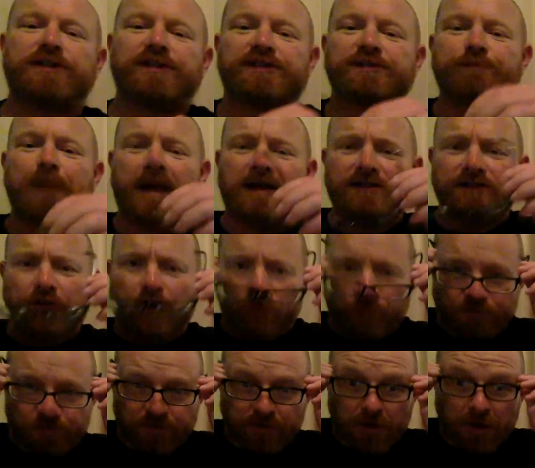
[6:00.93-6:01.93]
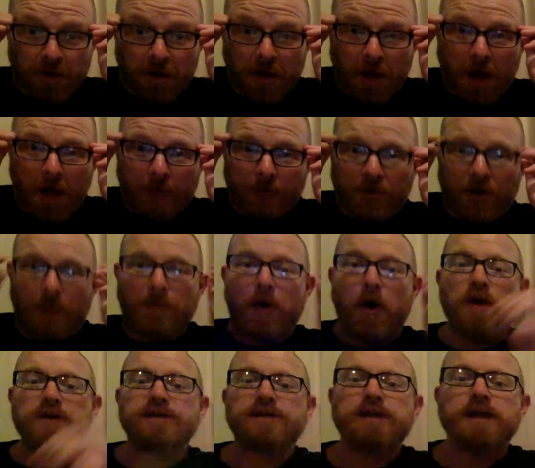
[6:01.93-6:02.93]
to spectacles. Hope you don't
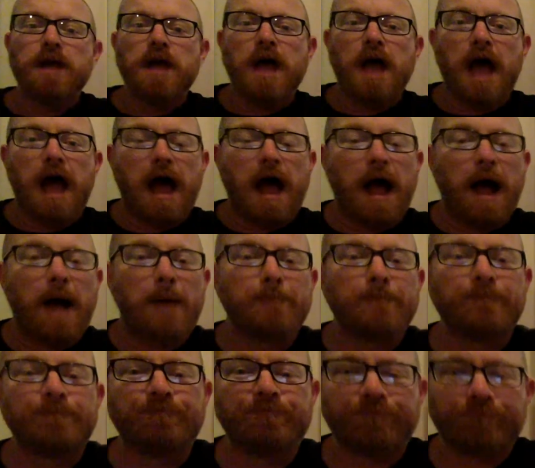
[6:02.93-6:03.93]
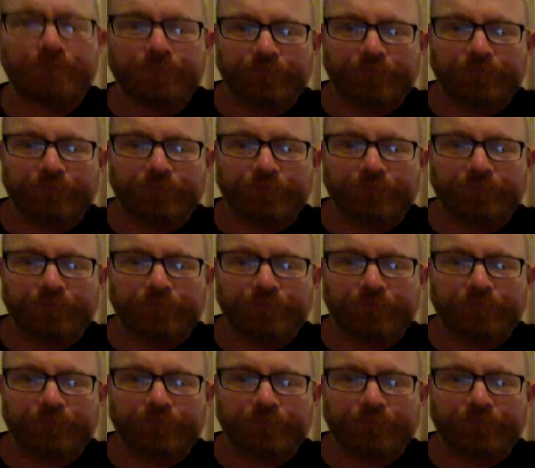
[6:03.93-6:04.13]
mind.